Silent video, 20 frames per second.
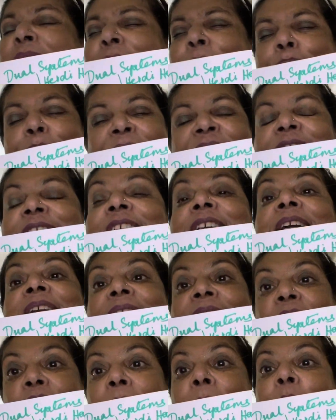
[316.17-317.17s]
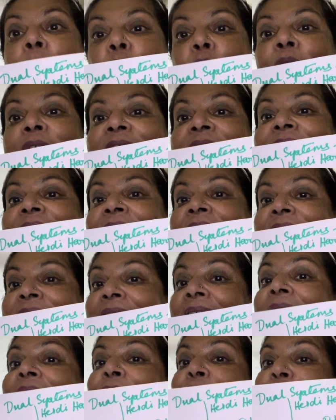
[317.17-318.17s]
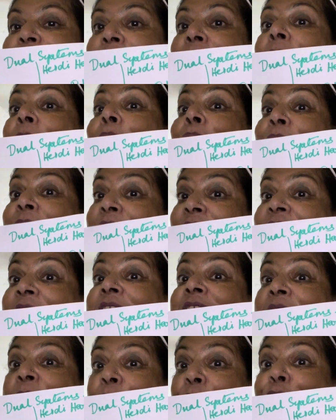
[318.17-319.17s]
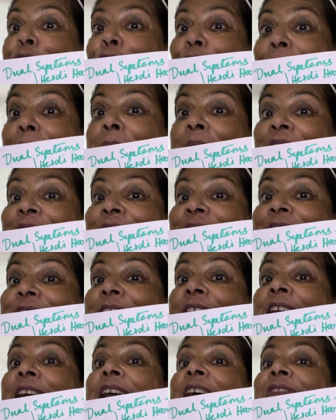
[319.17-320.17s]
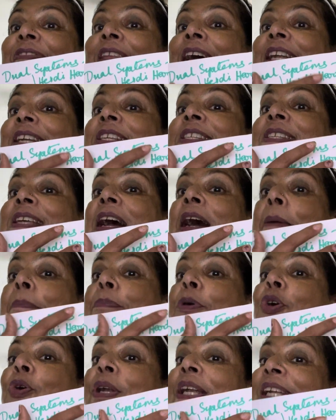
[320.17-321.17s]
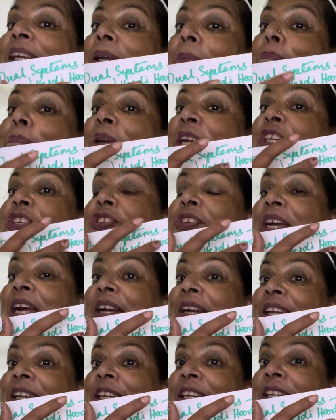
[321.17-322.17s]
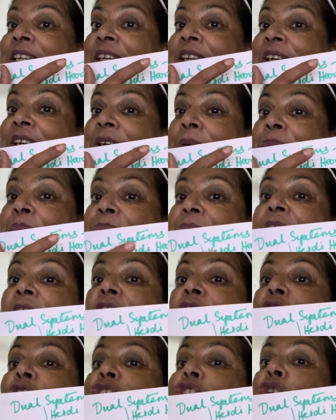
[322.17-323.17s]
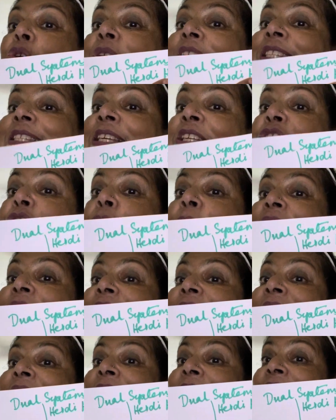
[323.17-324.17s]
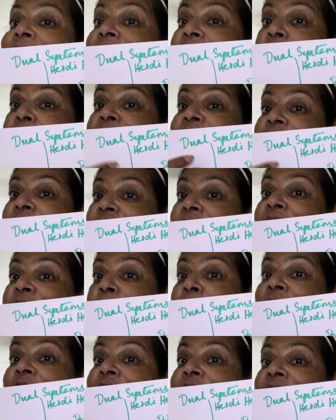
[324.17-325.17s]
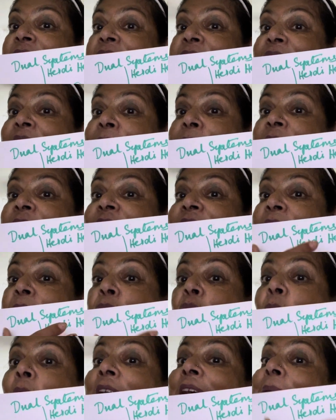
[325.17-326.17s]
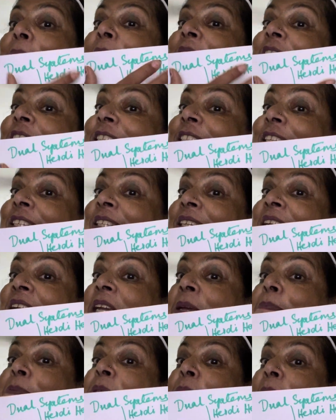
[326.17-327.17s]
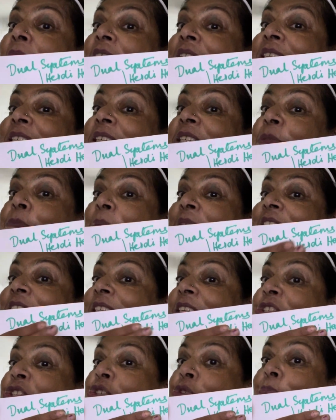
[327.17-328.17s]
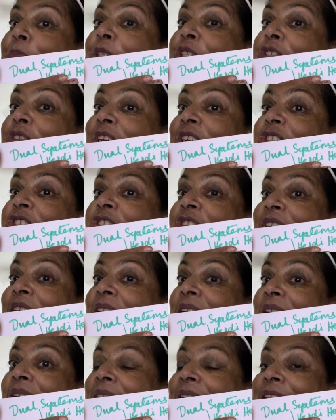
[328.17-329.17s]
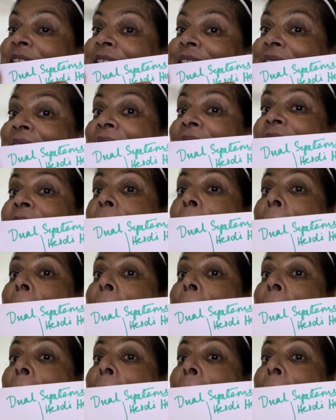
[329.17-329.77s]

basically upholding the entire system of families, that is upholding patriarchy here. So it's a dual systems. This is Marxist feminism. Why? Because it keeps Marxist base and superstructure intact,